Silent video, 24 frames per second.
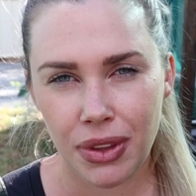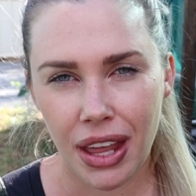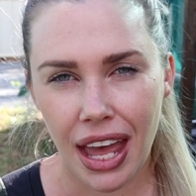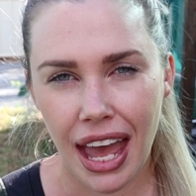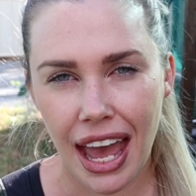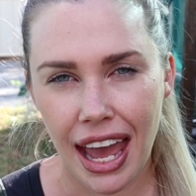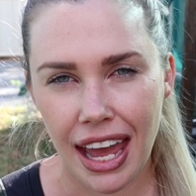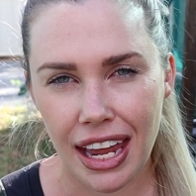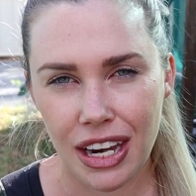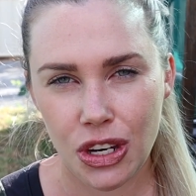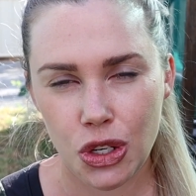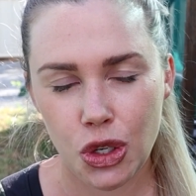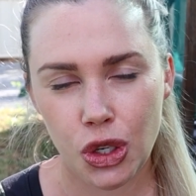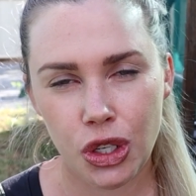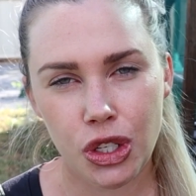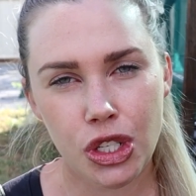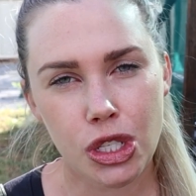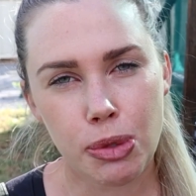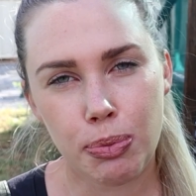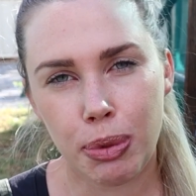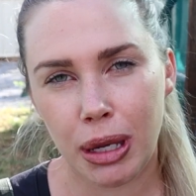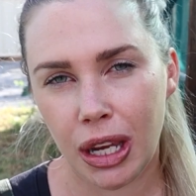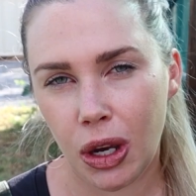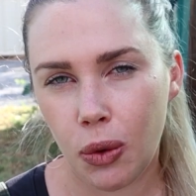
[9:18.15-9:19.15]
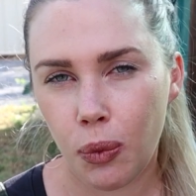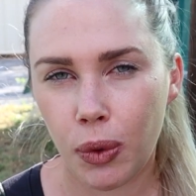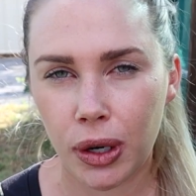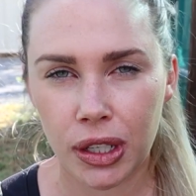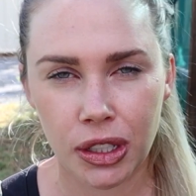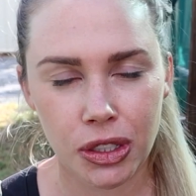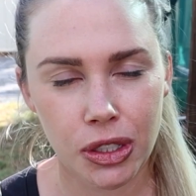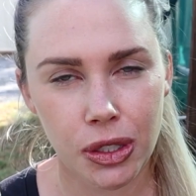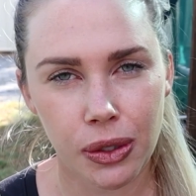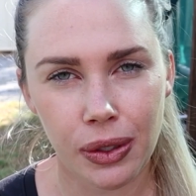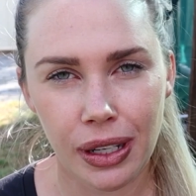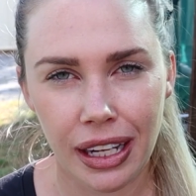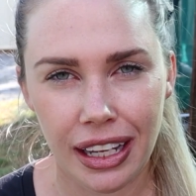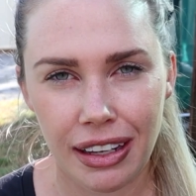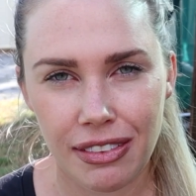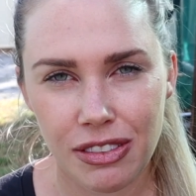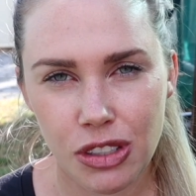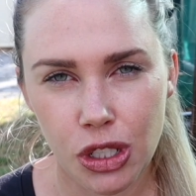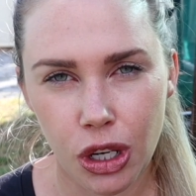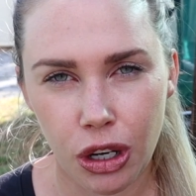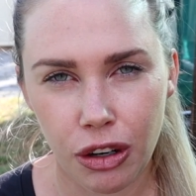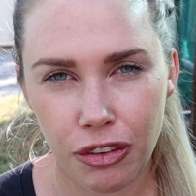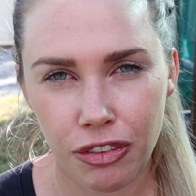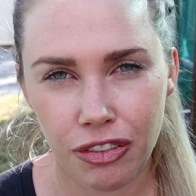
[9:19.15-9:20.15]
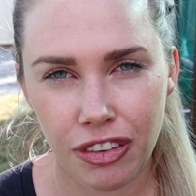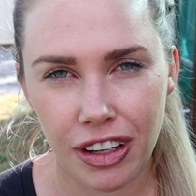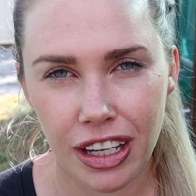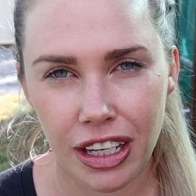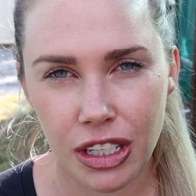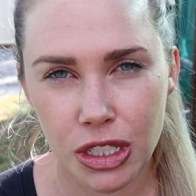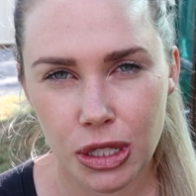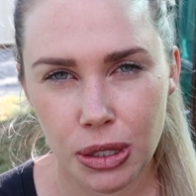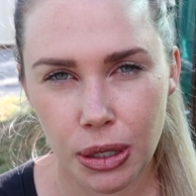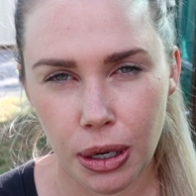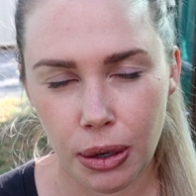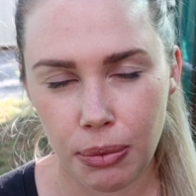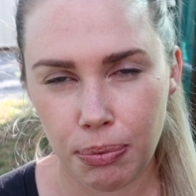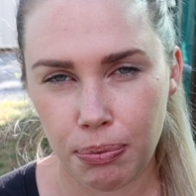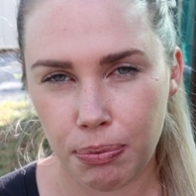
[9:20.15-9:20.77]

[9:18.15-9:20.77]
and you can just pick 1 or 2 leaves off each